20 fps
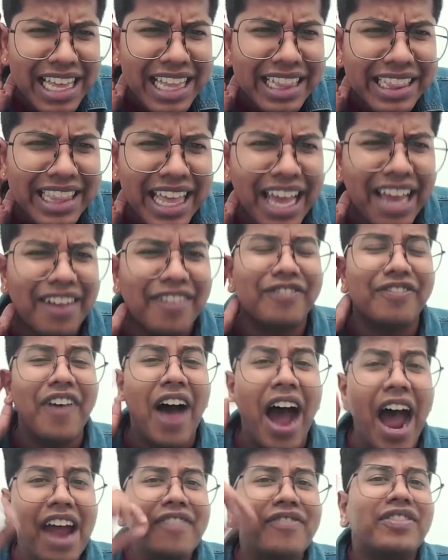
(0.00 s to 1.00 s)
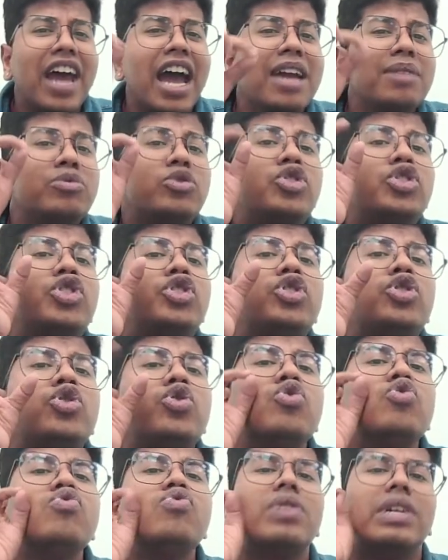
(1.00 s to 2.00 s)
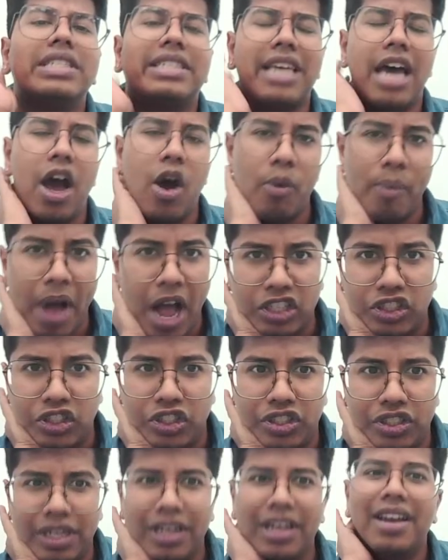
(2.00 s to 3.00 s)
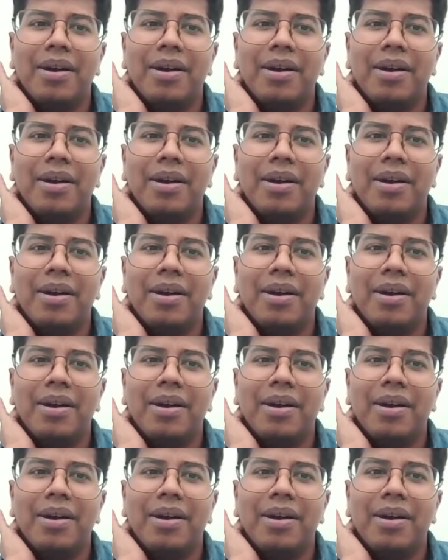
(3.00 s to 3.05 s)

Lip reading: Then 5 times 2 is how much?